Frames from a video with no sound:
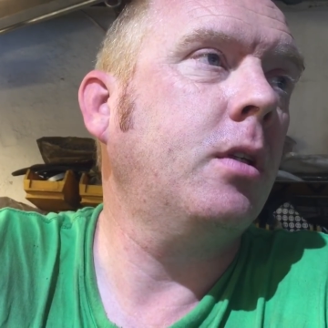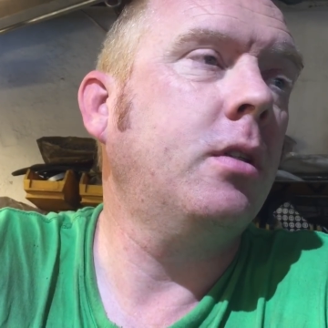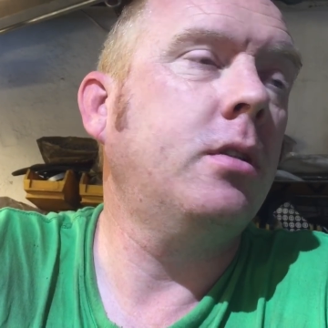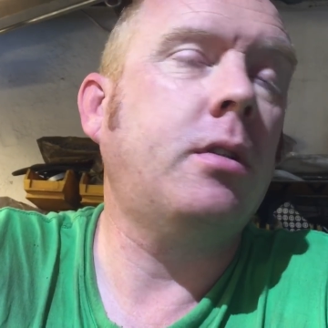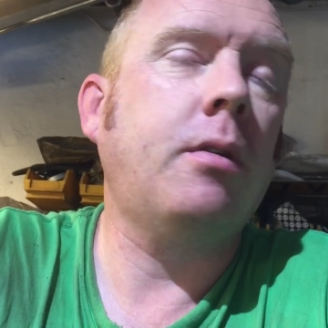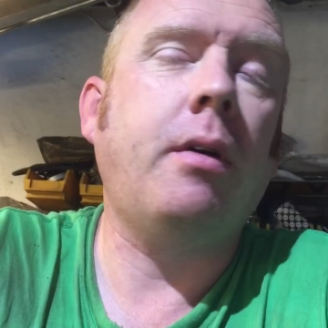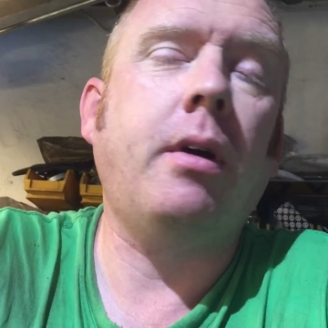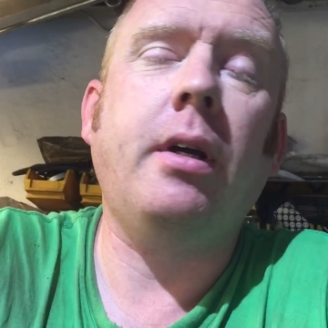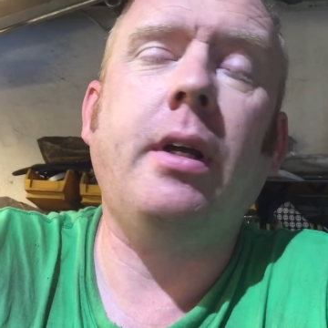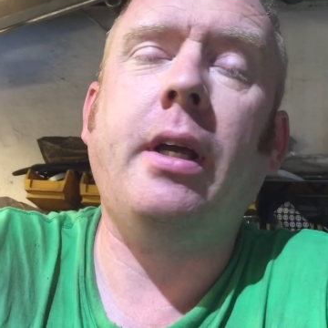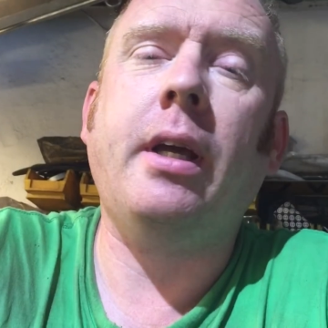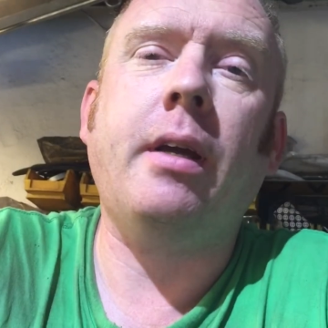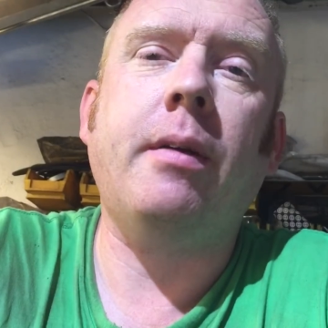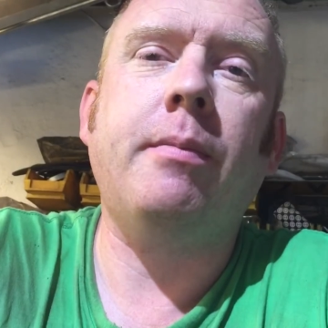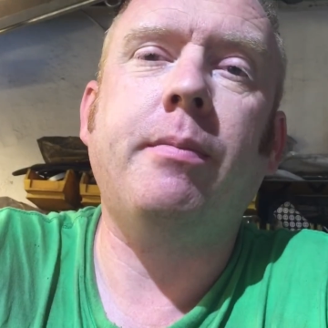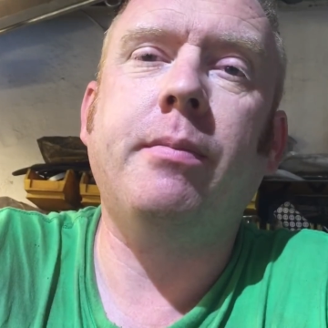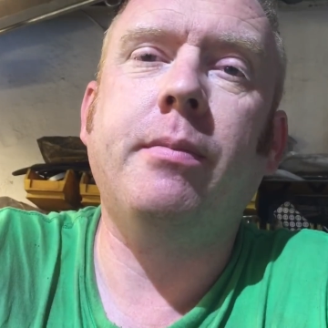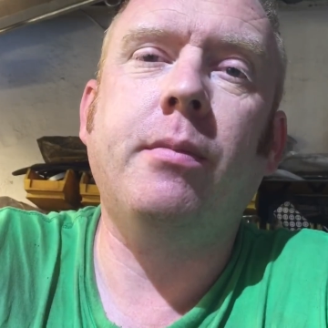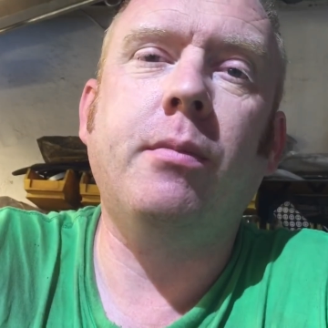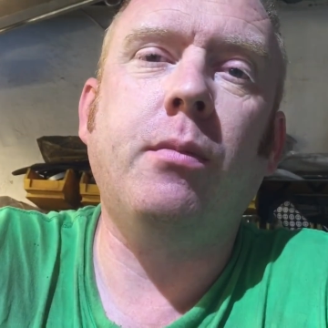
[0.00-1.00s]
So yeah,
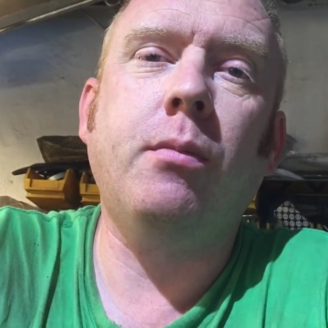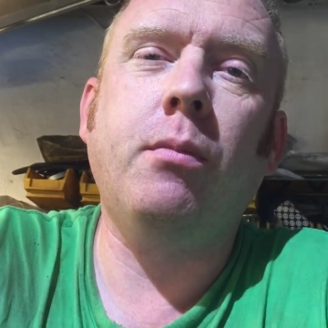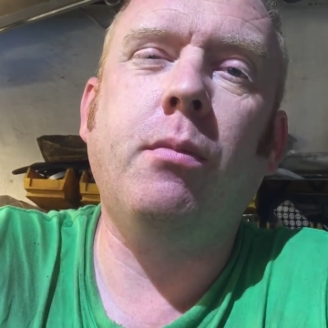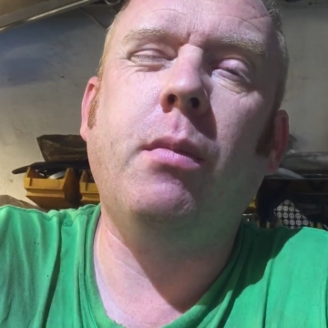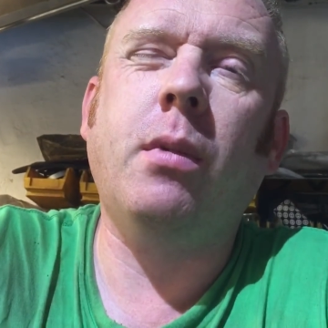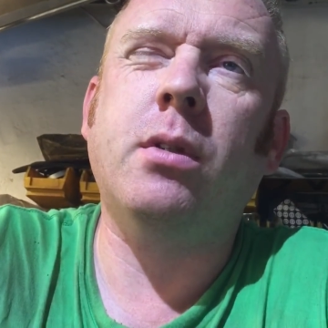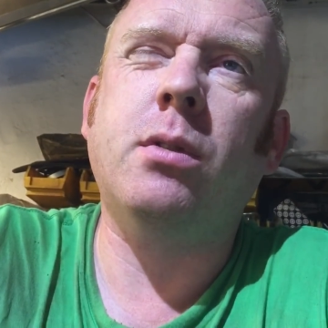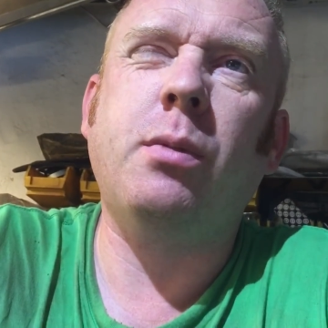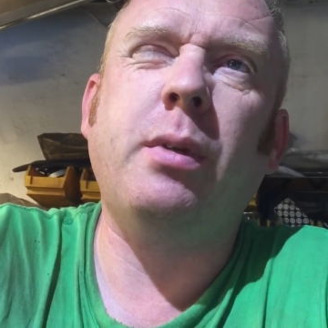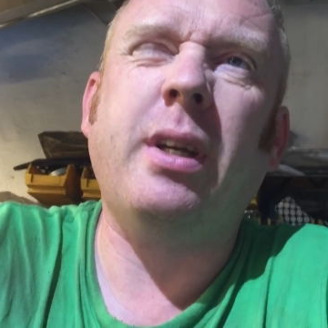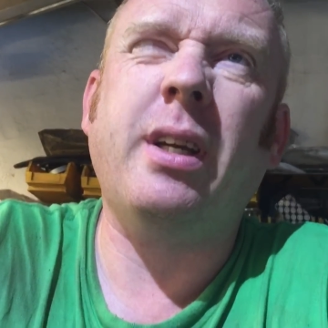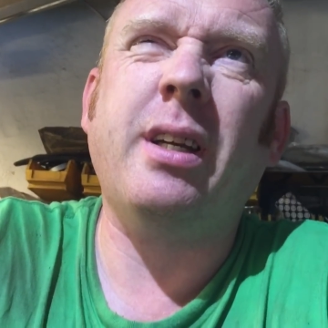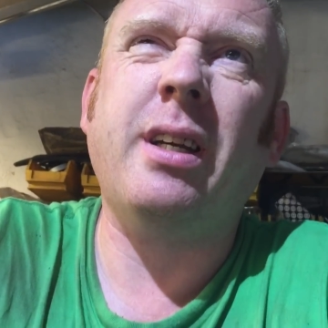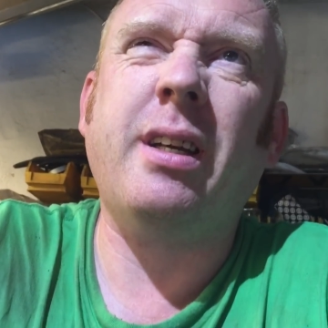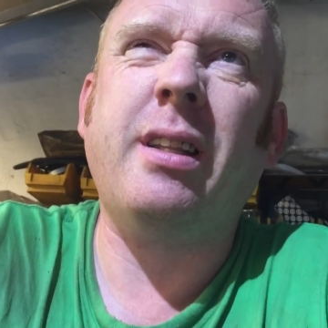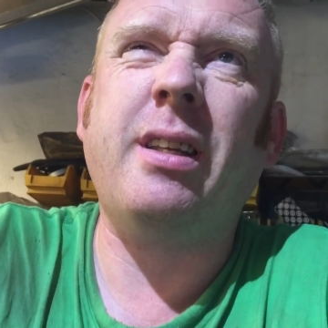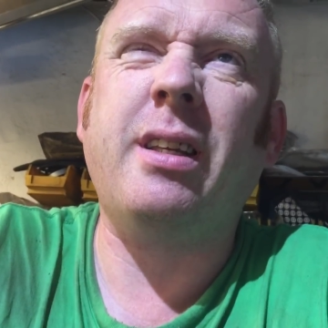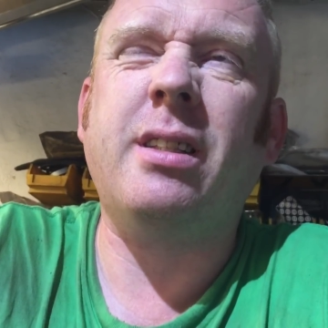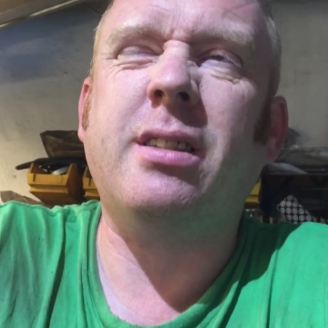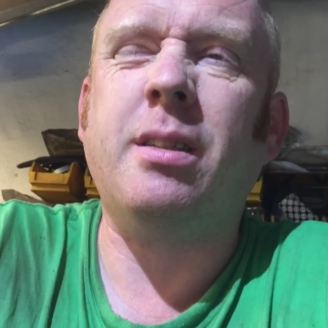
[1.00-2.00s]
once we get,
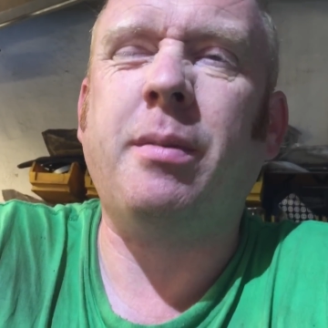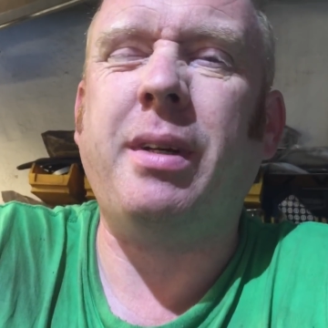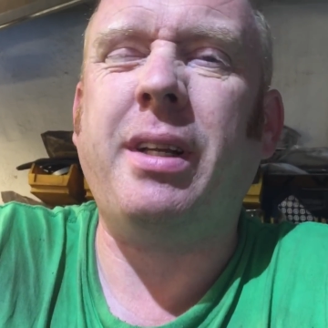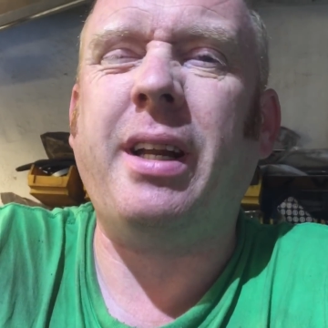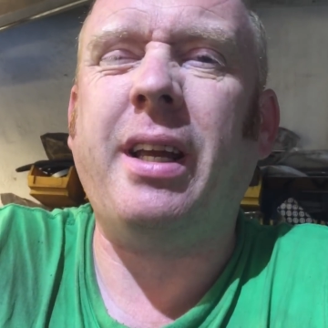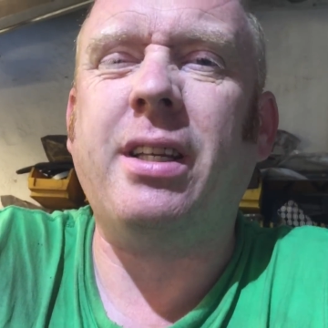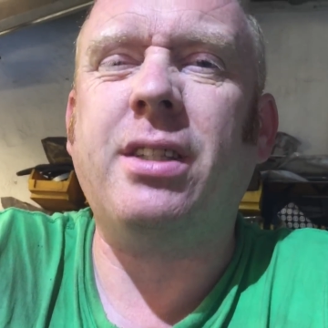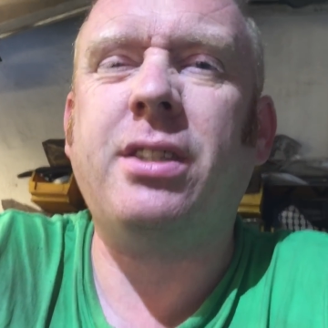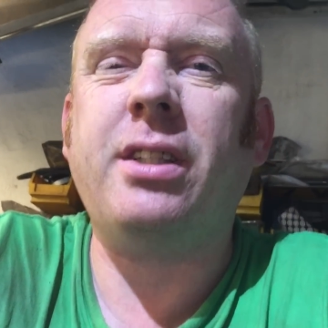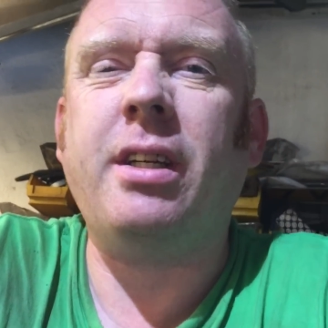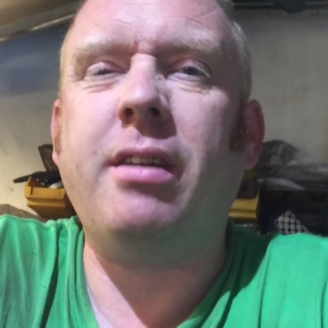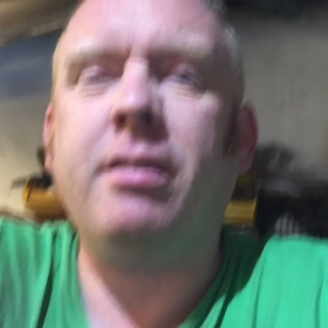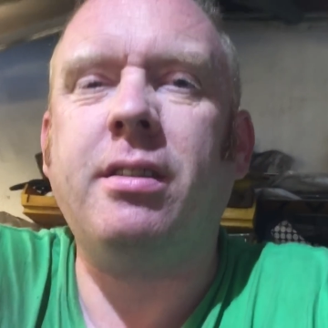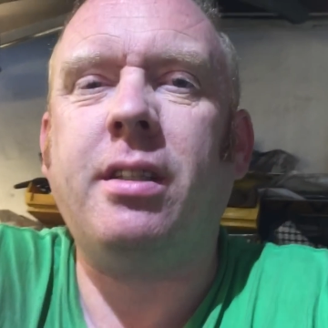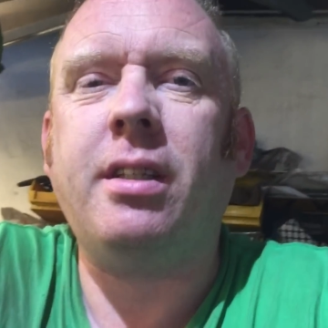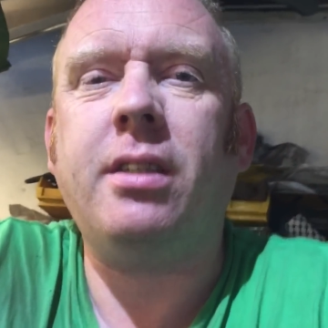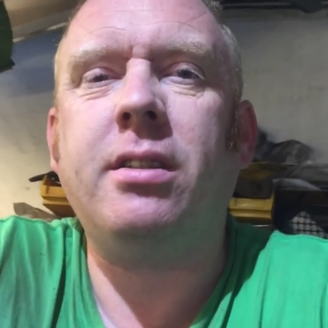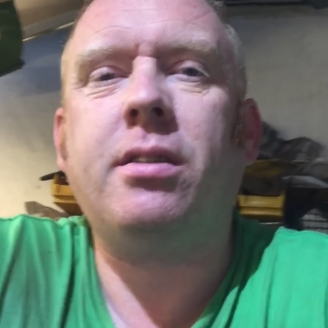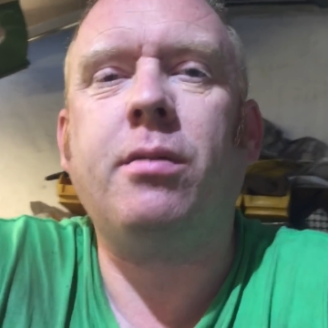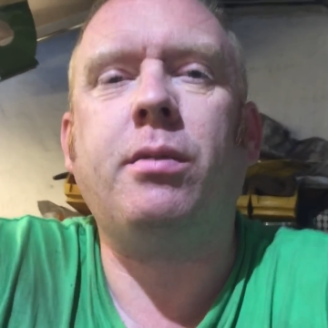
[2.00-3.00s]
I think it's going to be next year, isn't it?